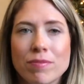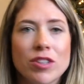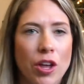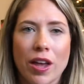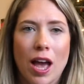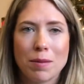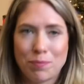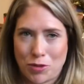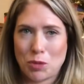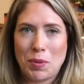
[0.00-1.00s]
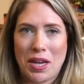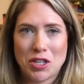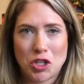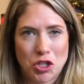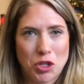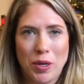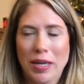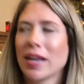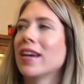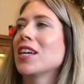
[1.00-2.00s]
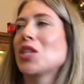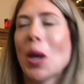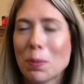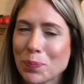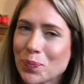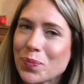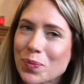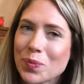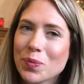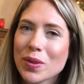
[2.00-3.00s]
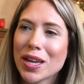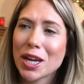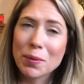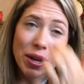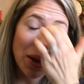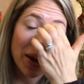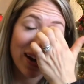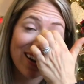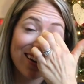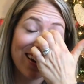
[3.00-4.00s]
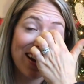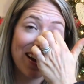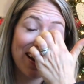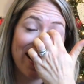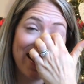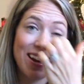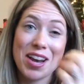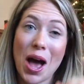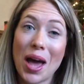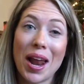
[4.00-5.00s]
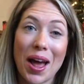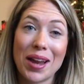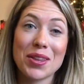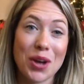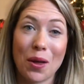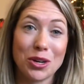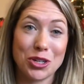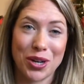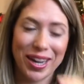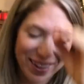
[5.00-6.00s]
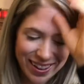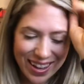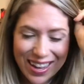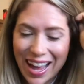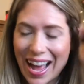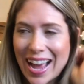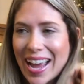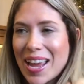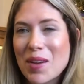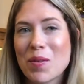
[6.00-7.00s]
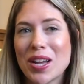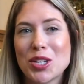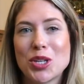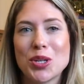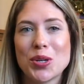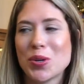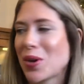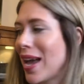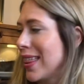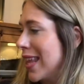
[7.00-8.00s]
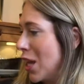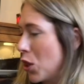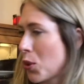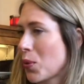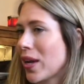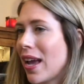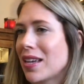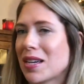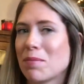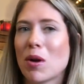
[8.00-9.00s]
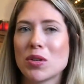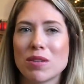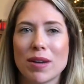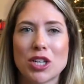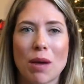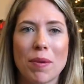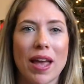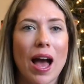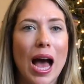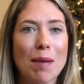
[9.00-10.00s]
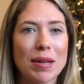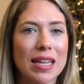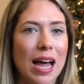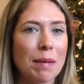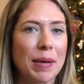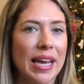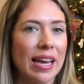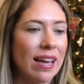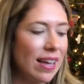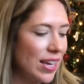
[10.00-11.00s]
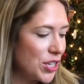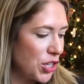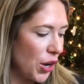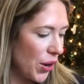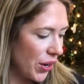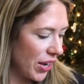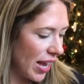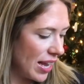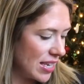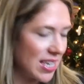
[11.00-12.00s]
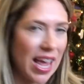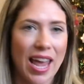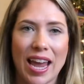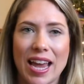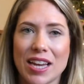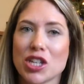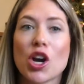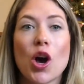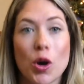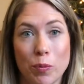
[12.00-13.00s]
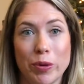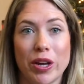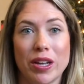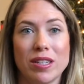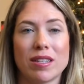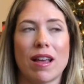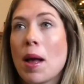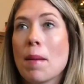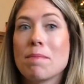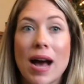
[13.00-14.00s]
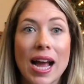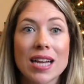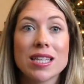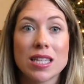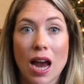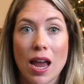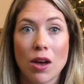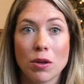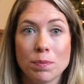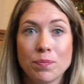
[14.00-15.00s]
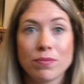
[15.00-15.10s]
that's all I got. Just because, just do it. So here we are, not at the Dollar Tree. I went to, I think 3. I did most of my shopping at Hobby Lobby, Target, and Home Goods. My style,